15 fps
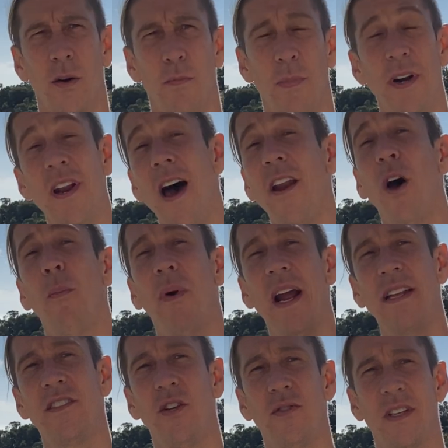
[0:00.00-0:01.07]
But not all
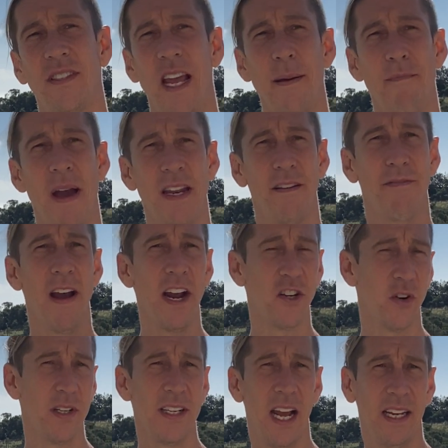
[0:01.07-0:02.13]
brands use the same
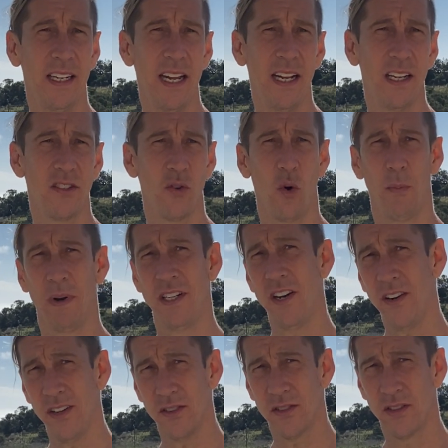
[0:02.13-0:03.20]
manufacturing techniques or
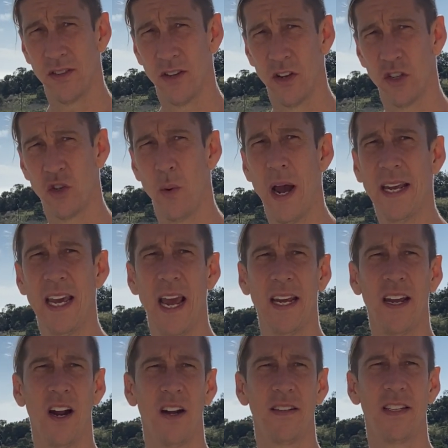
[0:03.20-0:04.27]
materials, so I can't
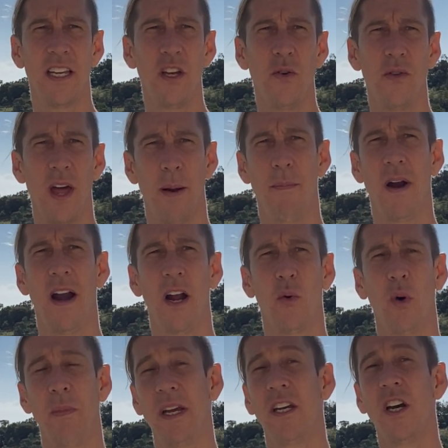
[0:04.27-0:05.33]
guarantee you that a bearing will
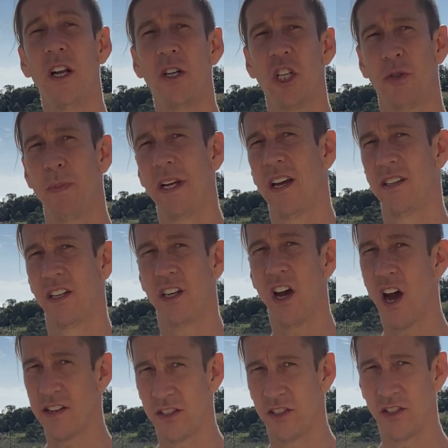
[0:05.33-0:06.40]
be good just because it
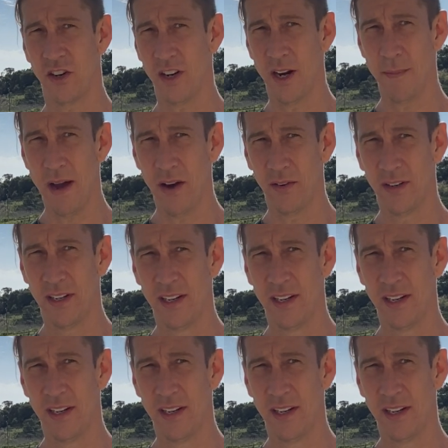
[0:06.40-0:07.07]
costs a certain amount.